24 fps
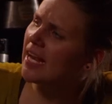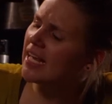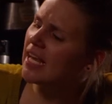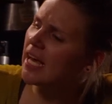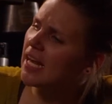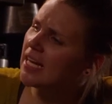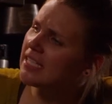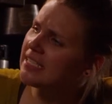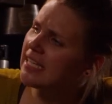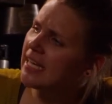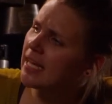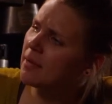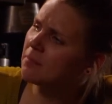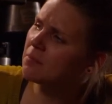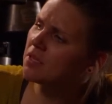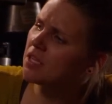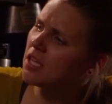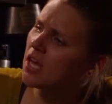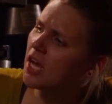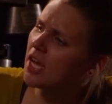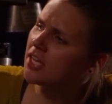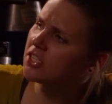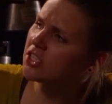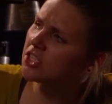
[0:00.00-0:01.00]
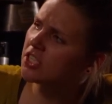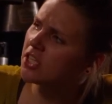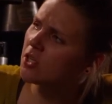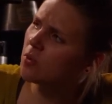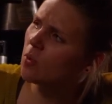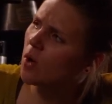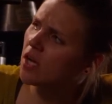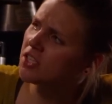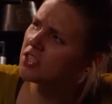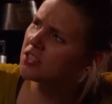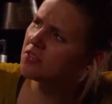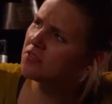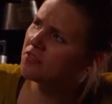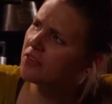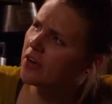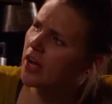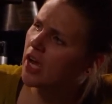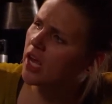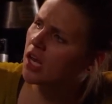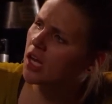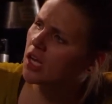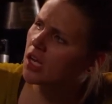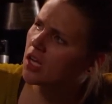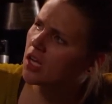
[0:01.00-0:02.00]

I gotta take him to lunch. Can you watch the front?